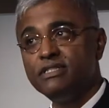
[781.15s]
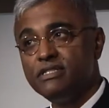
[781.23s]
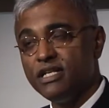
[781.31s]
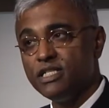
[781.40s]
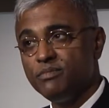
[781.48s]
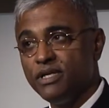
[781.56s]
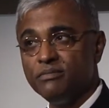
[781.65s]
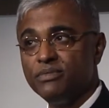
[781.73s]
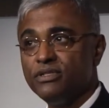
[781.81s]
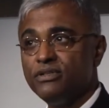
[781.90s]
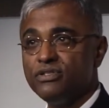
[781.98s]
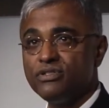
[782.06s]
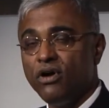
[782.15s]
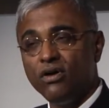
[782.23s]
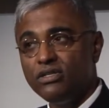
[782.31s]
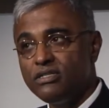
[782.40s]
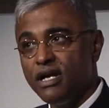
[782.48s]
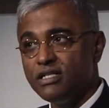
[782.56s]
transplant, because
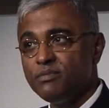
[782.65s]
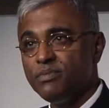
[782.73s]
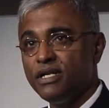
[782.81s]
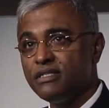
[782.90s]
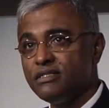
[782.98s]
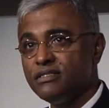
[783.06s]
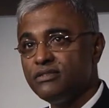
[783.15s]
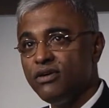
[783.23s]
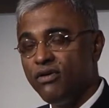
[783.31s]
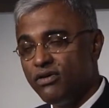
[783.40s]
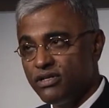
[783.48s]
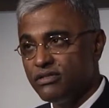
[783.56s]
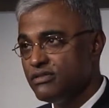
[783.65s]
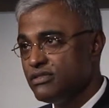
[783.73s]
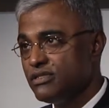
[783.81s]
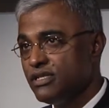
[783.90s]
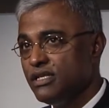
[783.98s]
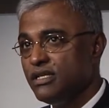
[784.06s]
all transplanted
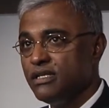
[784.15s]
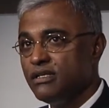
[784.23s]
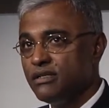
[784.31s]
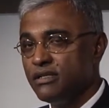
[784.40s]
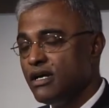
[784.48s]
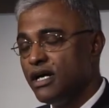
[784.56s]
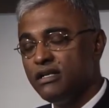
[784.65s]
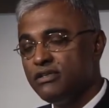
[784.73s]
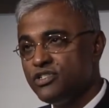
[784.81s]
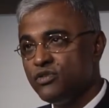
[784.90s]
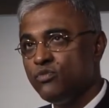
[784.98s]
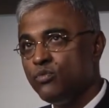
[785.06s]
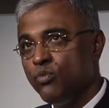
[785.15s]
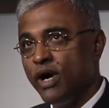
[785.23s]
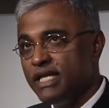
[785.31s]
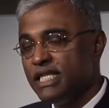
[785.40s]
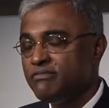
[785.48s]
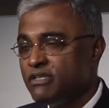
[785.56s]
organs, regardless of
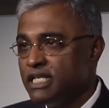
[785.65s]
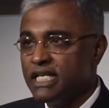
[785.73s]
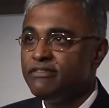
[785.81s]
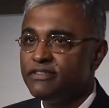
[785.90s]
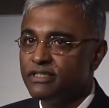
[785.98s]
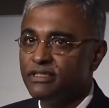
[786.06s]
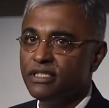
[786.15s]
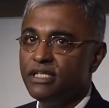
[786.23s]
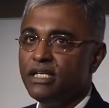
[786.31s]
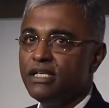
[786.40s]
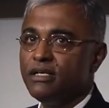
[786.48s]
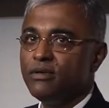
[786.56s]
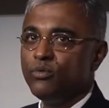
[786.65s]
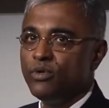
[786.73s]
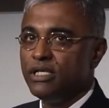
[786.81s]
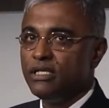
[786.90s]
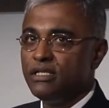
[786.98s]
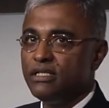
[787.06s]
why they were given,
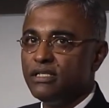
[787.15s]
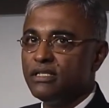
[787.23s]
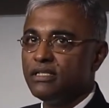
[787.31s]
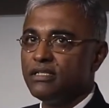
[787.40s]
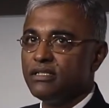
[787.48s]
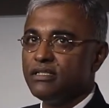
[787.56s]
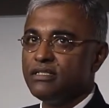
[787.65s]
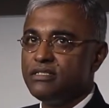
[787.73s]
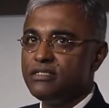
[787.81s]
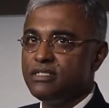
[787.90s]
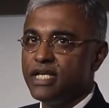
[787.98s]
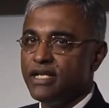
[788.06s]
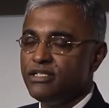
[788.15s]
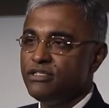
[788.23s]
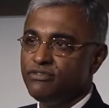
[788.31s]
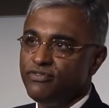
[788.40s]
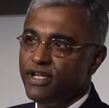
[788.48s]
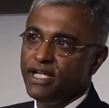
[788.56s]
will tend
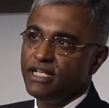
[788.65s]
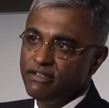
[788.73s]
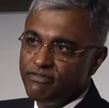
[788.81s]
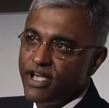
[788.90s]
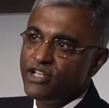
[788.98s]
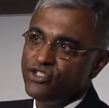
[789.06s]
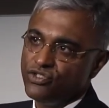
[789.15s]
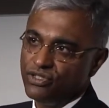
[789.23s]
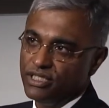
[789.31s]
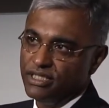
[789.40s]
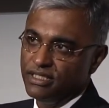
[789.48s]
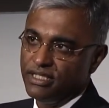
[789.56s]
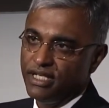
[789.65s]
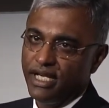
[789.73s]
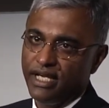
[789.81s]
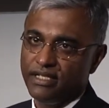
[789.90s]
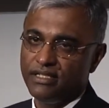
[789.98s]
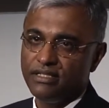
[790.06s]
to fail eventually.
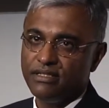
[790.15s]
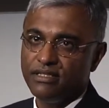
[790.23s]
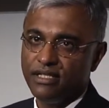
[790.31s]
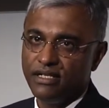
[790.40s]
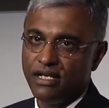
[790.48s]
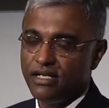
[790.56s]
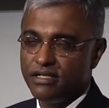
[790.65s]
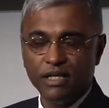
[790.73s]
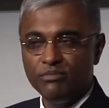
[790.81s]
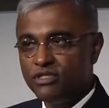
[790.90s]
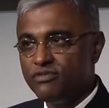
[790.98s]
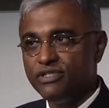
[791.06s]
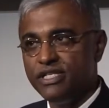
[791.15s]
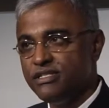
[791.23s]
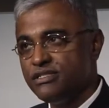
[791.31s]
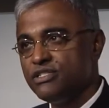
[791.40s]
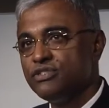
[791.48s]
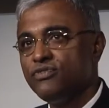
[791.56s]
And there are a number of
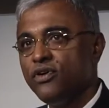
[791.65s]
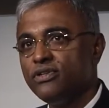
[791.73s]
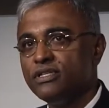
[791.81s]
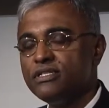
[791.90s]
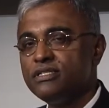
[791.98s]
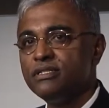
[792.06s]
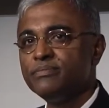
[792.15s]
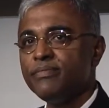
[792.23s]
reasons for this.